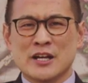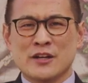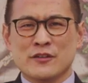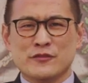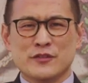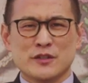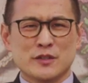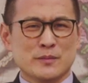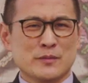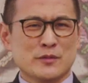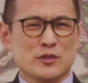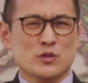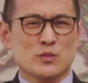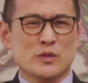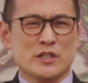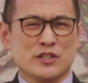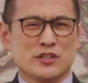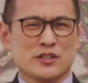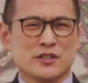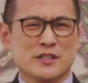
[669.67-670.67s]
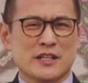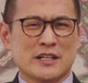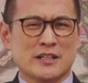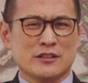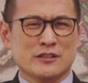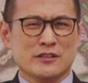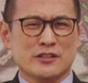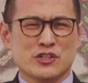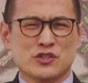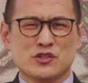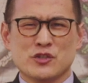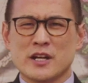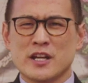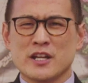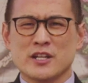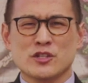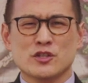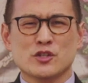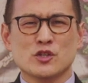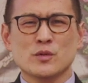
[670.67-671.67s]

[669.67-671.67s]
films which sell strange,